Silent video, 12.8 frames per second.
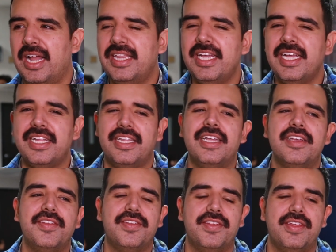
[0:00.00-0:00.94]
I think at
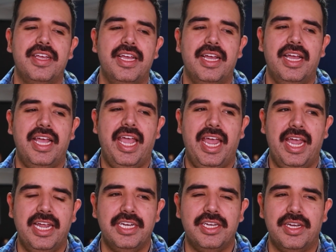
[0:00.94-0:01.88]
this
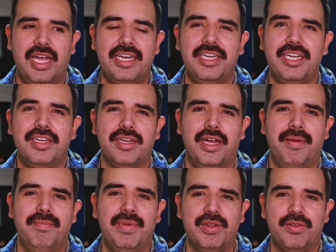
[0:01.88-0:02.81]
age, I teach
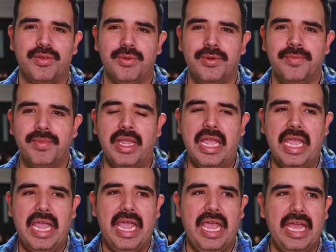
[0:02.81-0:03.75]
um, middle school,
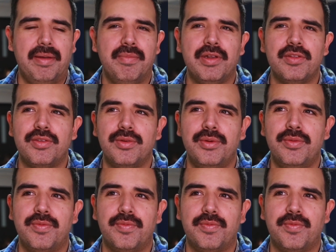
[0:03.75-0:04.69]
and middle
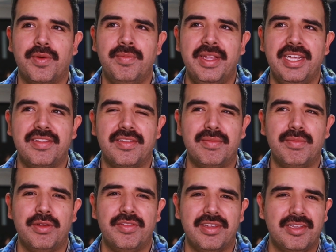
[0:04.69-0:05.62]
school for me is the
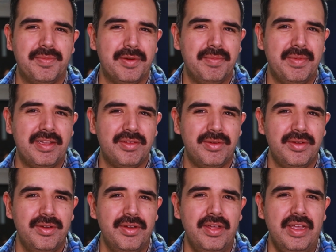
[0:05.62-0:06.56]
most
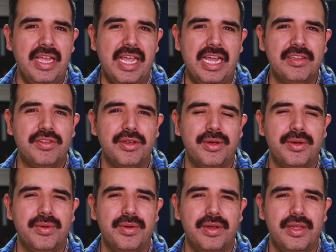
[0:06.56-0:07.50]
experimental. And
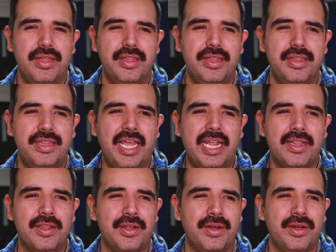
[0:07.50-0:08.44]
so they
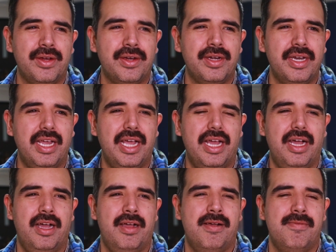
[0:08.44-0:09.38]
learn
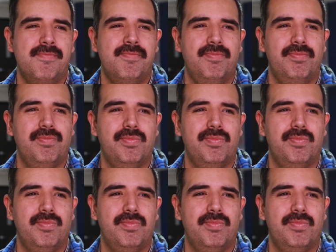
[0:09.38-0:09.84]
um,